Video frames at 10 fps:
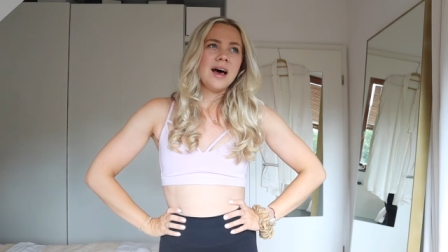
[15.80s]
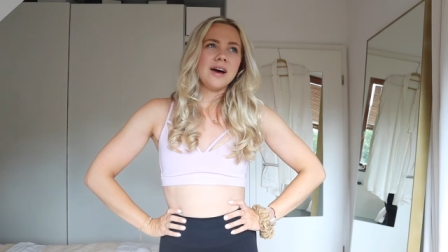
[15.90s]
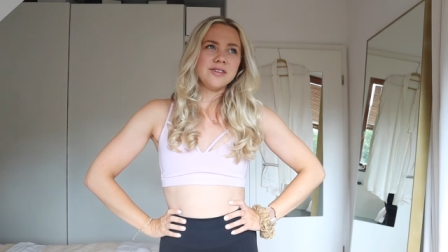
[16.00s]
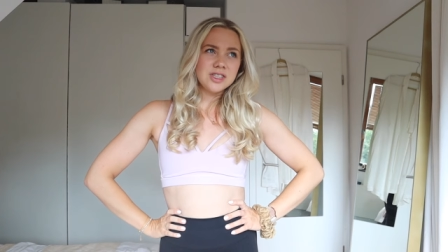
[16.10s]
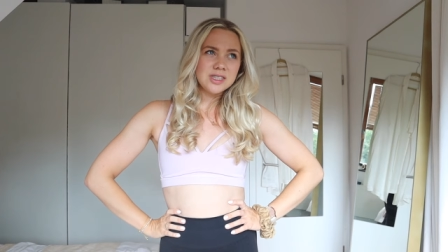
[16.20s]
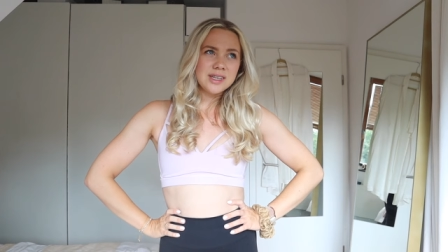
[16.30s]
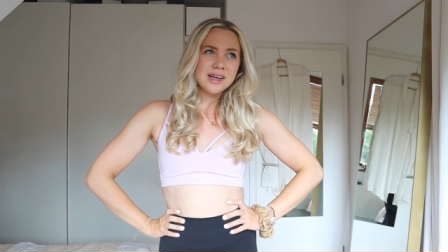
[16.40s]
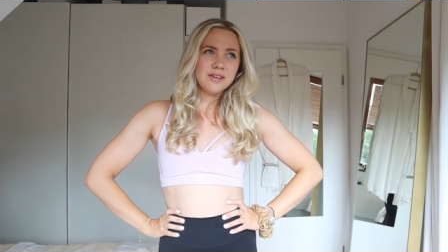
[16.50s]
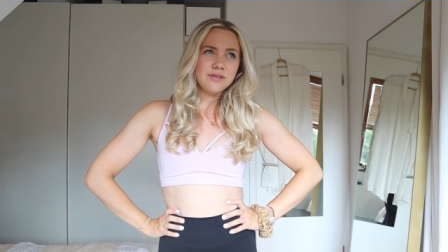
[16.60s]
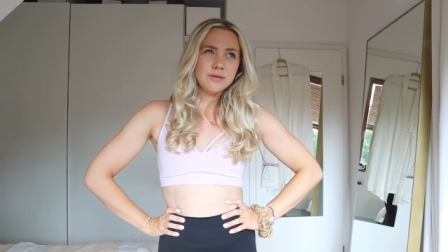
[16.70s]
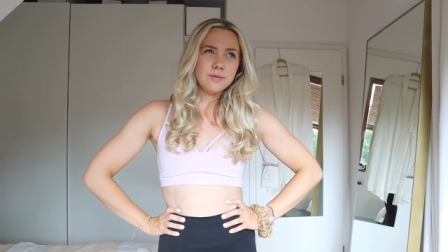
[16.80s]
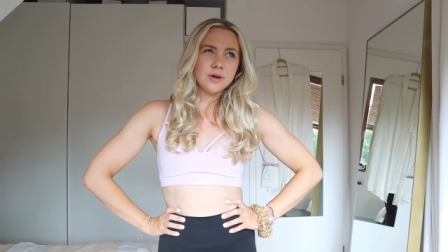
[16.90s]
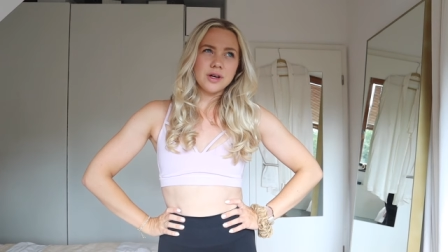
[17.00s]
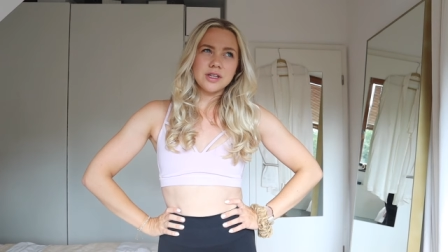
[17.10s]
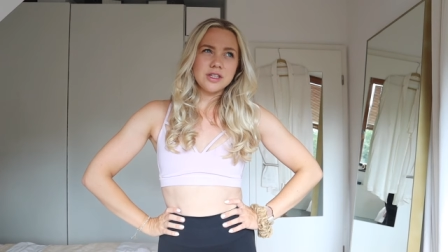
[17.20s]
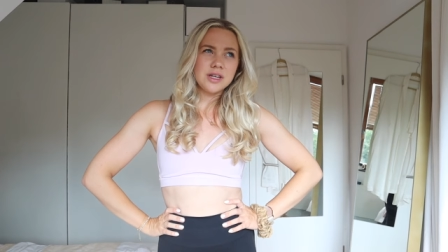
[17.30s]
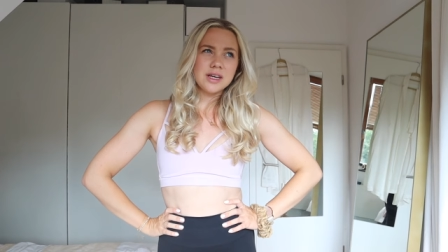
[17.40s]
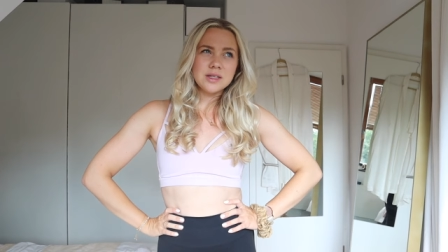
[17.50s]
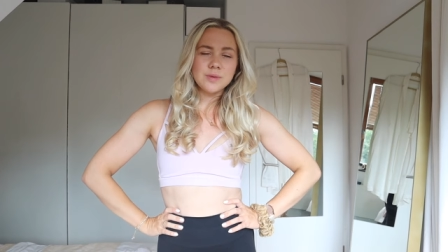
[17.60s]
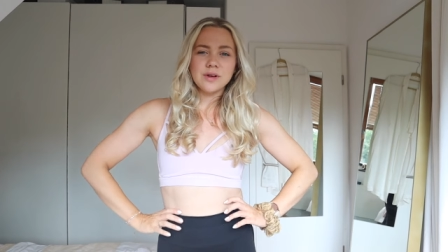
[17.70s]
I've just signed up from work and today
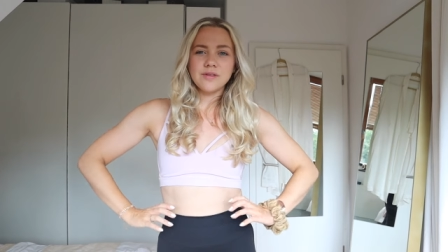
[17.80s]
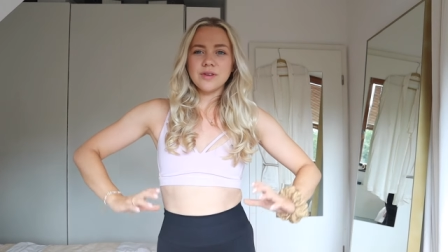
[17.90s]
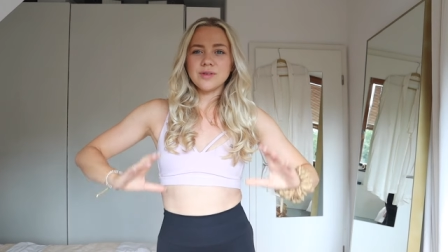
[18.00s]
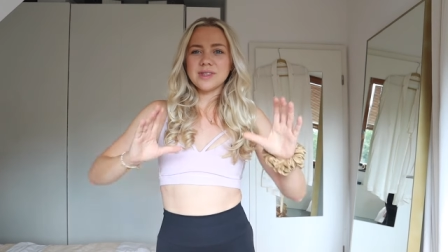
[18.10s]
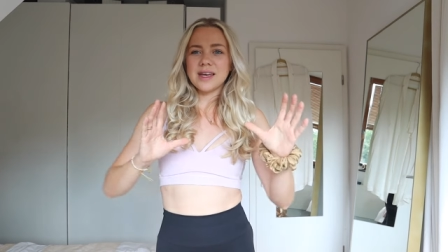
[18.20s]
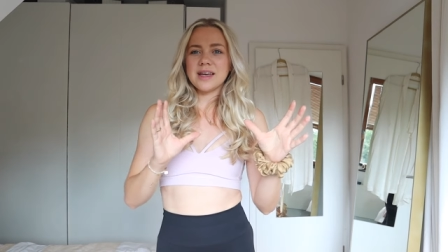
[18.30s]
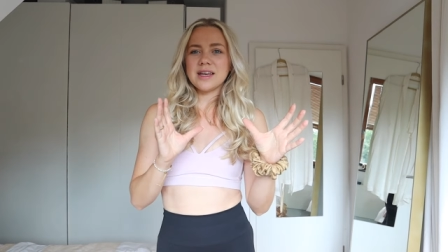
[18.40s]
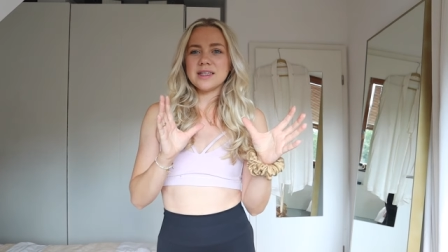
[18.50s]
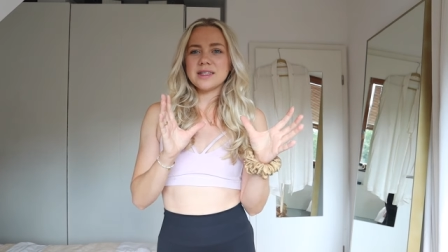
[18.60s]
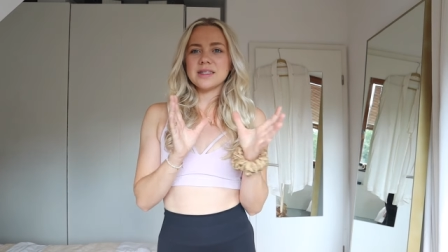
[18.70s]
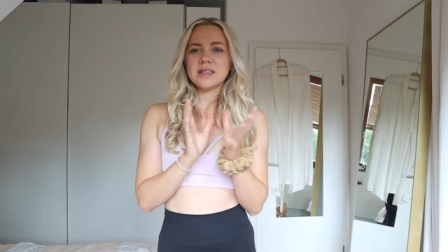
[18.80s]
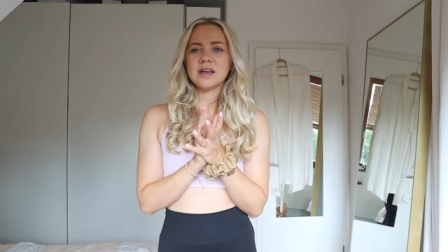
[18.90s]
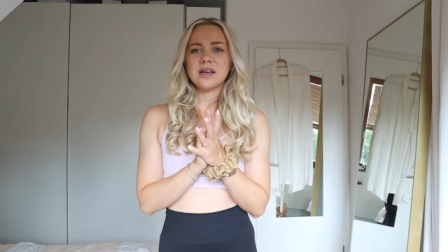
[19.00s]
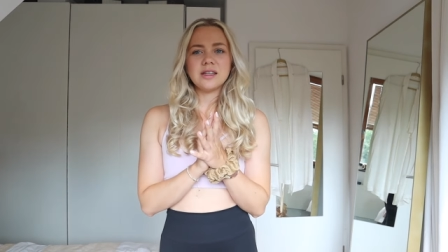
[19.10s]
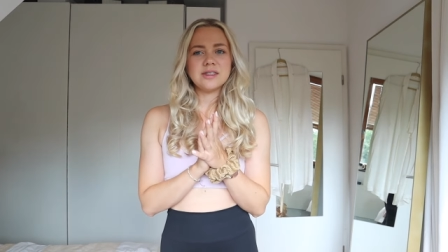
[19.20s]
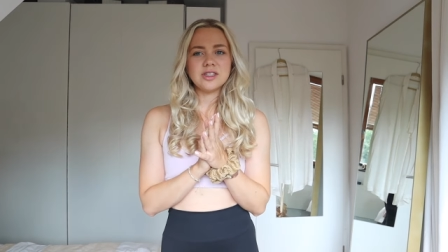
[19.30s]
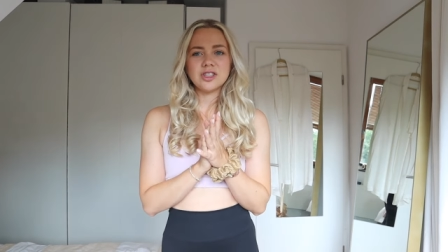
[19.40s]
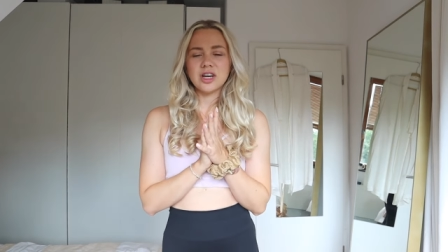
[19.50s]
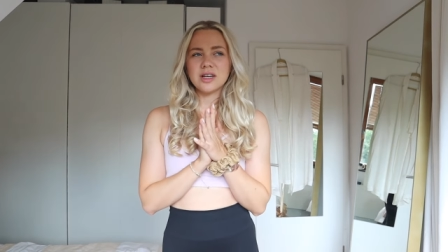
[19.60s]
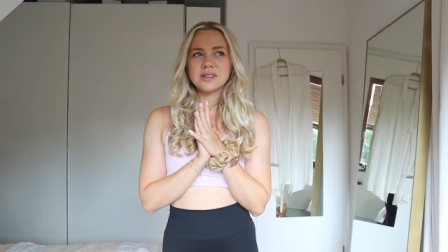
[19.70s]
is one of those days. It's
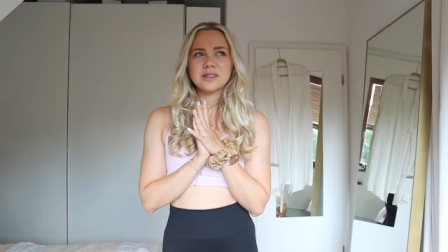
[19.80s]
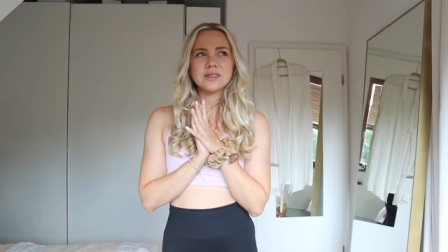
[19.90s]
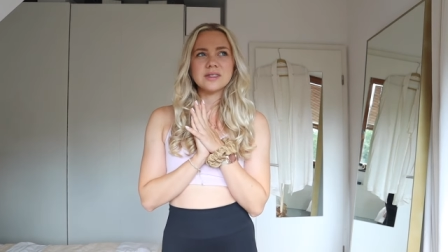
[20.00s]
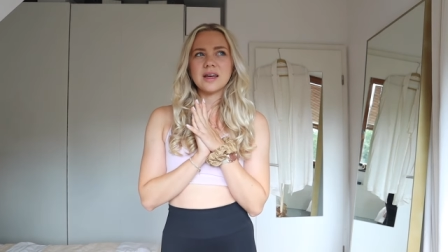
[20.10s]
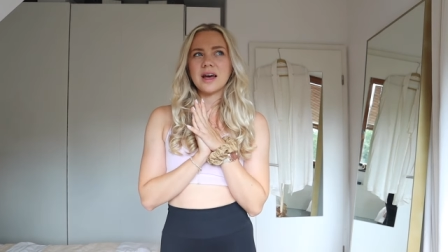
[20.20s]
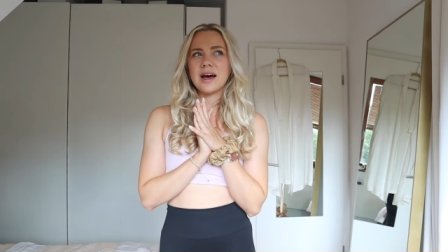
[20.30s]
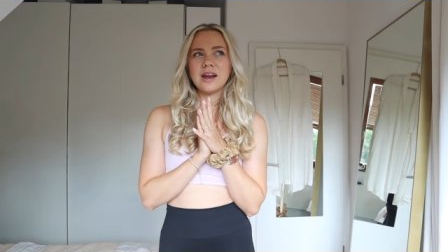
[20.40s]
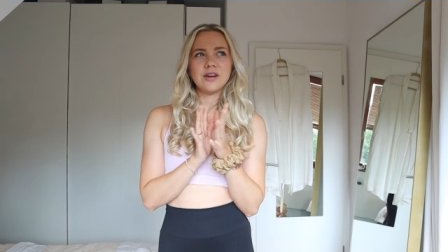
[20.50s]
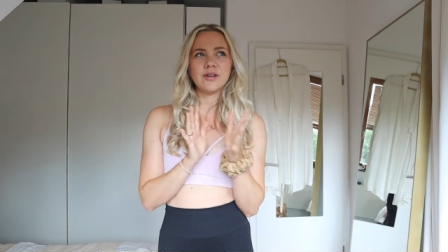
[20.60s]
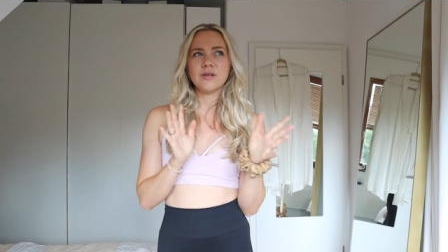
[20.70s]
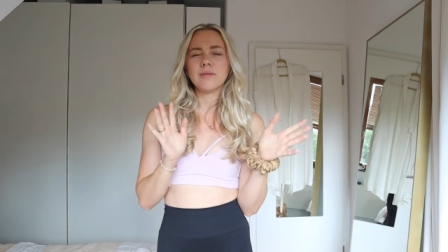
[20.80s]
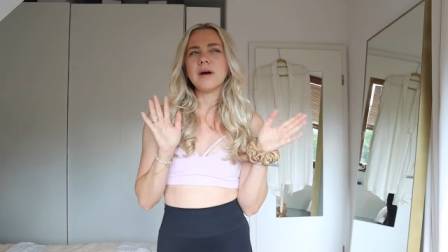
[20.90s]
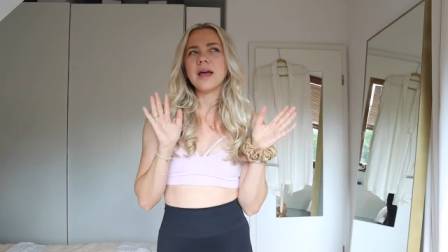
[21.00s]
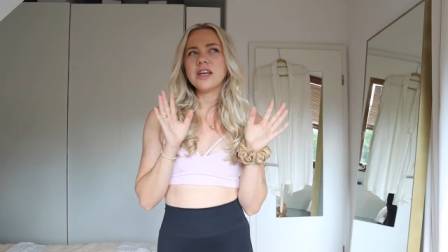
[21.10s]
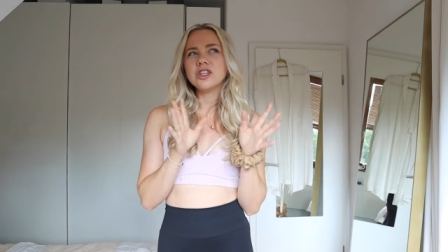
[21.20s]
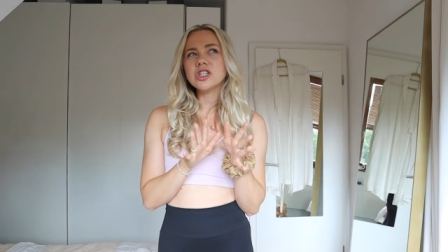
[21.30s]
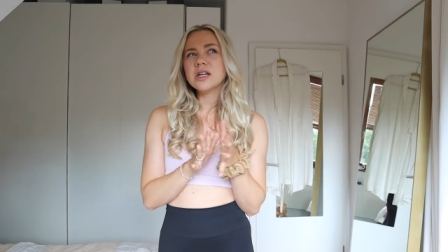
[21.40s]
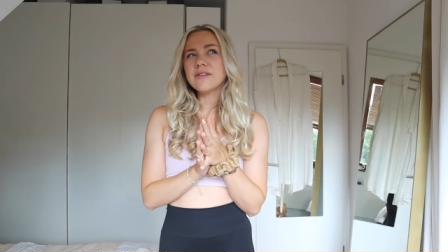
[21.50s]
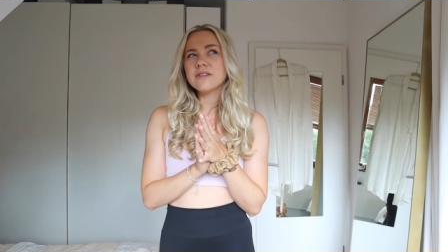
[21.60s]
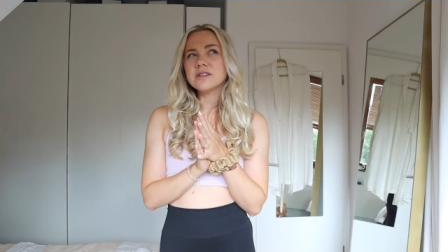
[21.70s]
just, I don't know, my energy
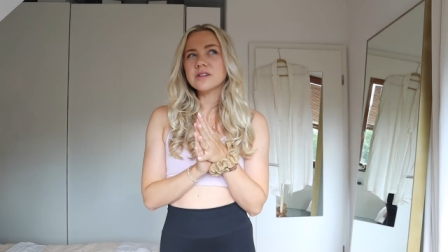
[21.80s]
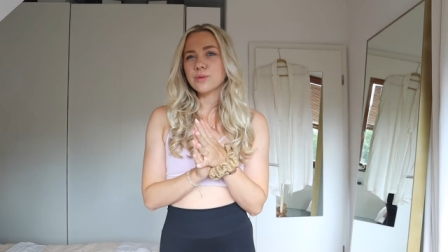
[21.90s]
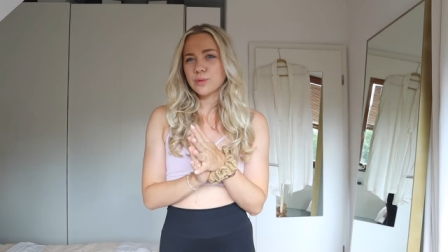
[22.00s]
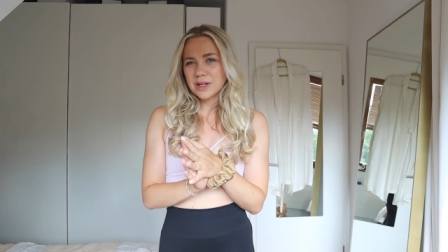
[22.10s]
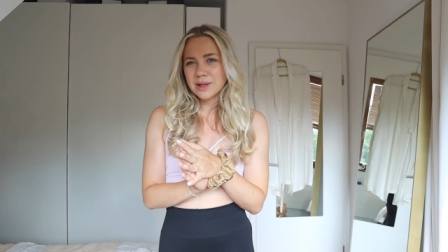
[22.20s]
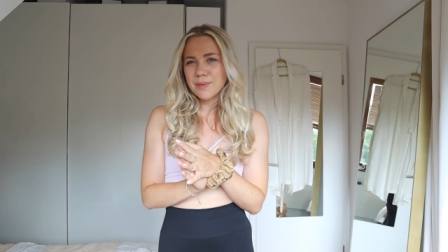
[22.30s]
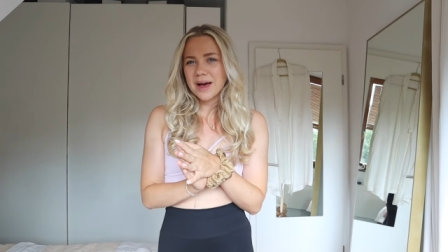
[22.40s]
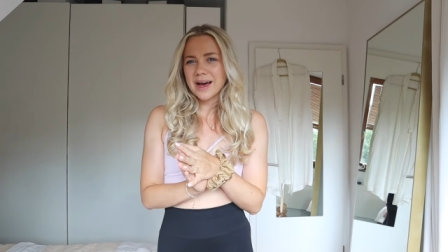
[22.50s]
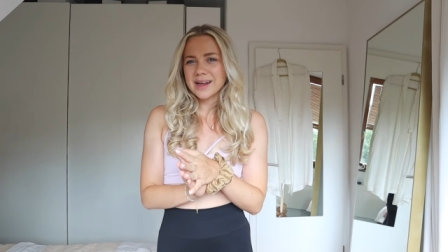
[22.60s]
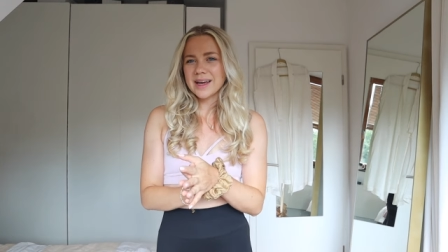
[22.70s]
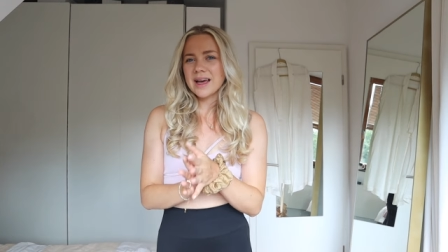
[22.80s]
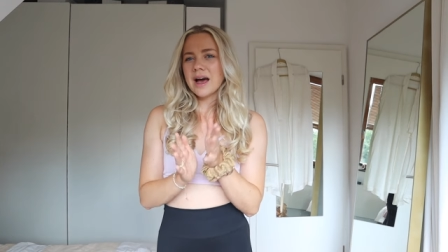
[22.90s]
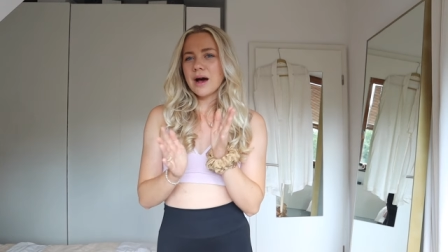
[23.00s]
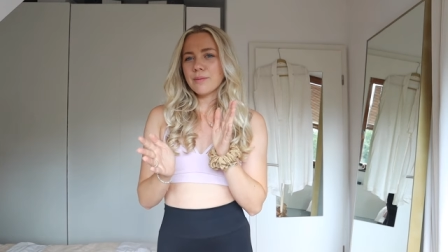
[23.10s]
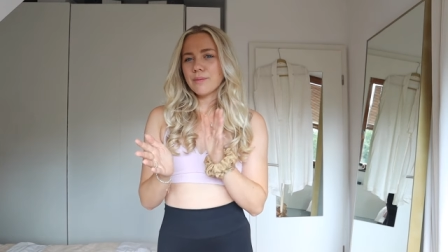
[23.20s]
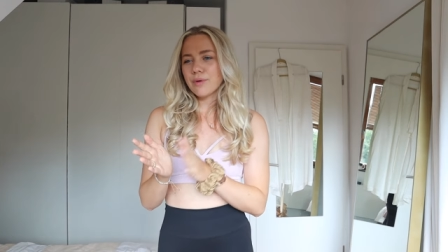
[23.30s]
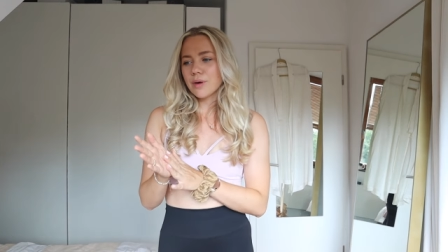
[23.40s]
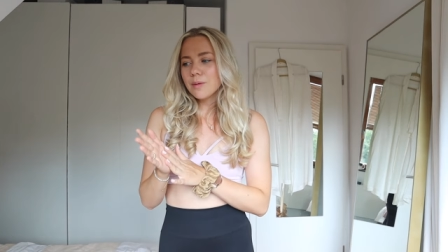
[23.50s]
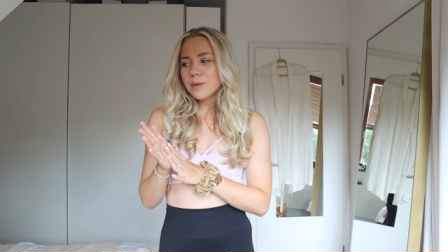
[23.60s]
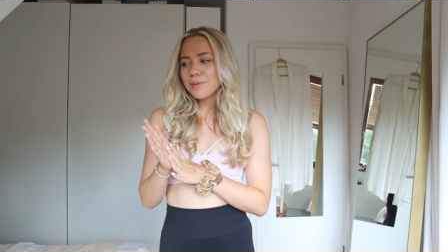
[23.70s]
levels are really bad. I'm
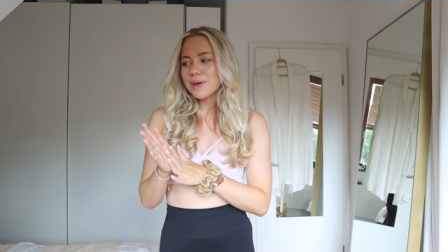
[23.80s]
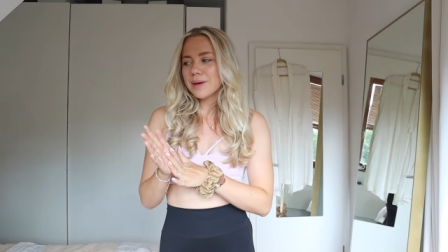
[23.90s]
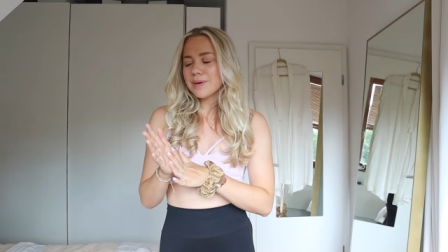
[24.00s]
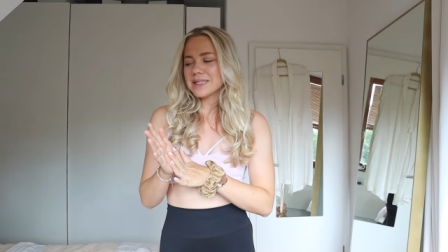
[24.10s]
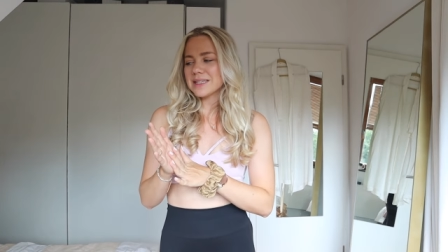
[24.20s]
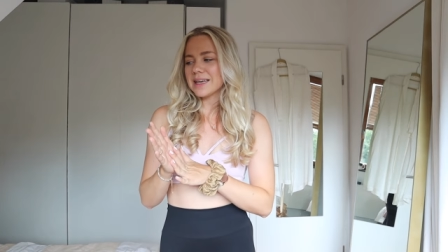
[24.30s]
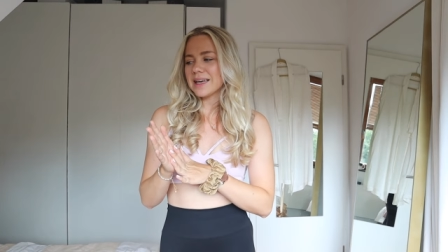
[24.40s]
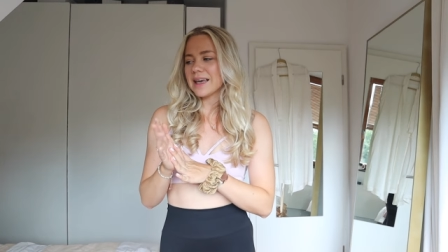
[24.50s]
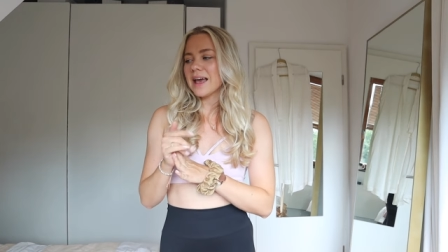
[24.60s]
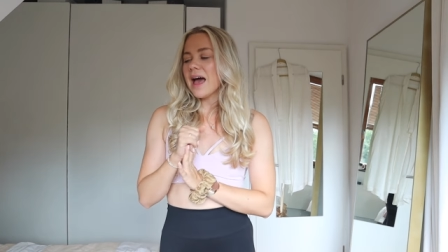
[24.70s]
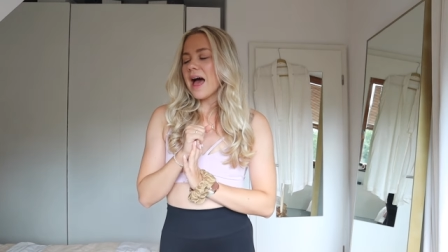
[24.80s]
probably PMSing